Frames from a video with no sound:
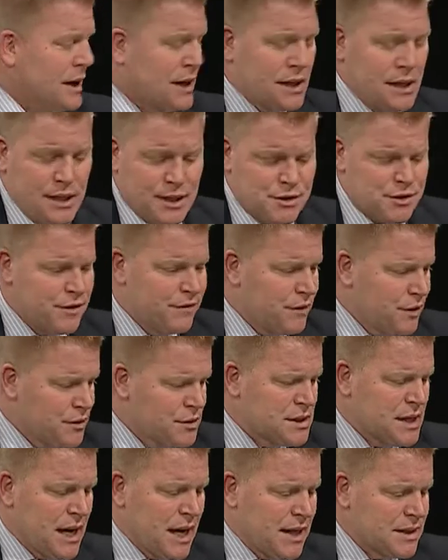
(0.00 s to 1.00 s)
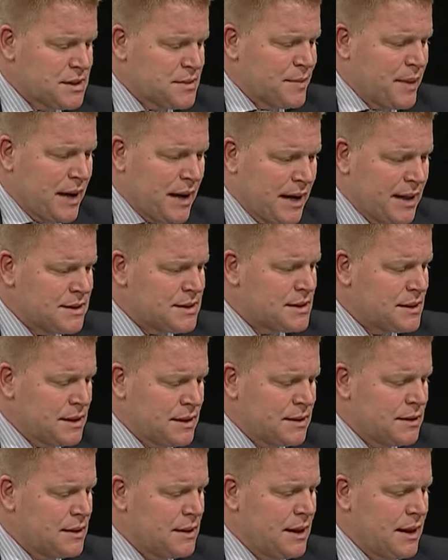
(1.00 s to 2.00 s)
each of those hotspots.
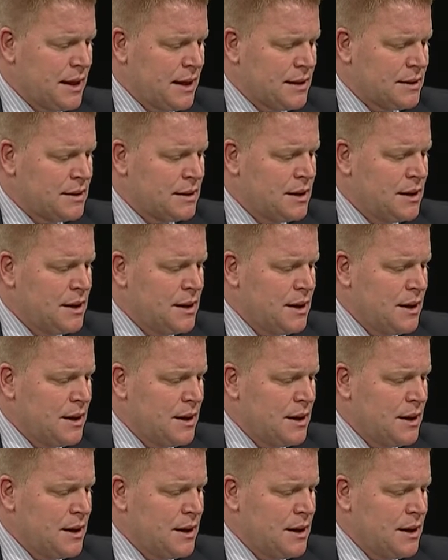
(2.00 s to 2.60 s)
And